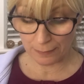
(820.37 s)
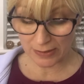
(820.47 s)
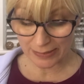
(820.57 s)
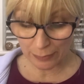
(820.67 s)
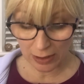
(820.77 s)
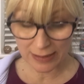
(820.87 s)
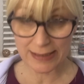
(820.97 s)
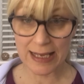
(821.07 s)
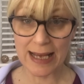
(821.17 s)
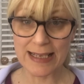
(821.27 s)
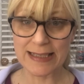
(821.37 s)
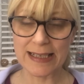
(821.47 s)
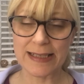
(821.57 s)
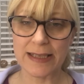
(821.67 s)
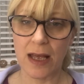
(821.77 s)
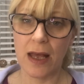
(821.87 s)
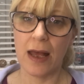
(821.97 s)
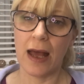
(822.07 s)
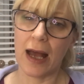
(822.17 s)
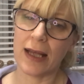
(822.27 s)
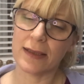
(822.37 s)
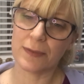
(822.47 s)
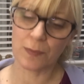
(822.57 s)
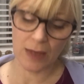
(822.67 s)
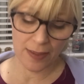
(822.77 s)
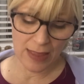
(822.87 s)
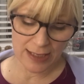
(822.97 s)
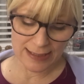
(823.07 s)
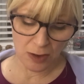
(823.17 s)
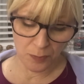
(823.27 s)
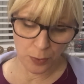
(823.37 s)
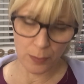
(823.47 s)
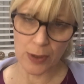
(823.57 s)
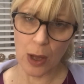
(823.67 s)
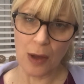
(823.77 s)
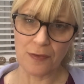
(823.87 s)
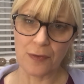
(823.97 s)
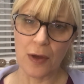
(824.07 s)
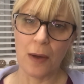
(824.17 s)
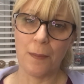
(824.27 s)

smaller sizes, and that sort of put me off.